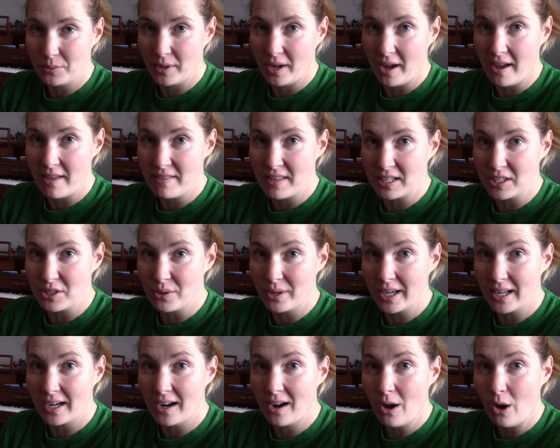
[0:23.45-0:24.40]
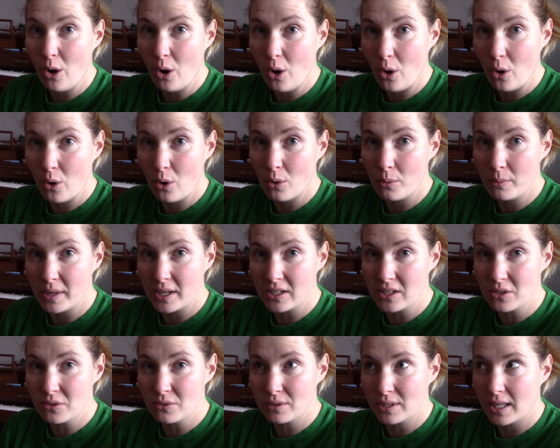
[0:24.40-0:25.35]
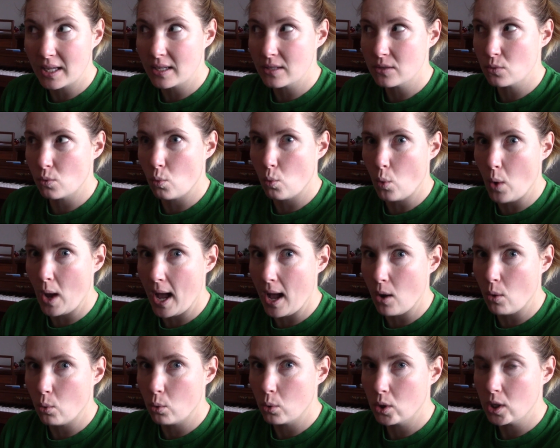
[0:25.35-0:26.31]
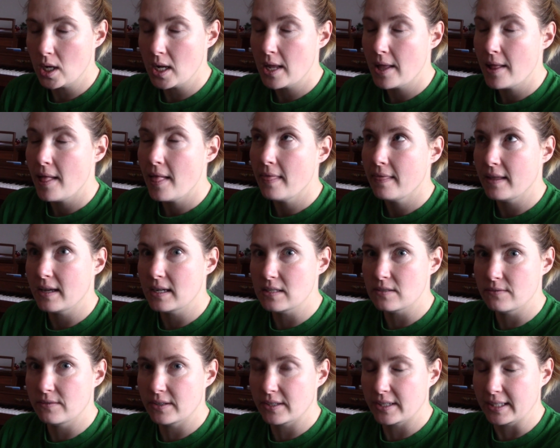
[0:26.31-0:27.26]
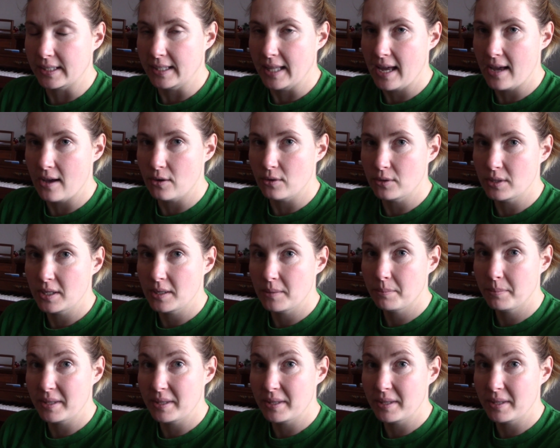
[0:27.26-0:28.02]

Well, and then you get at home and you realize, wow, that is very loud.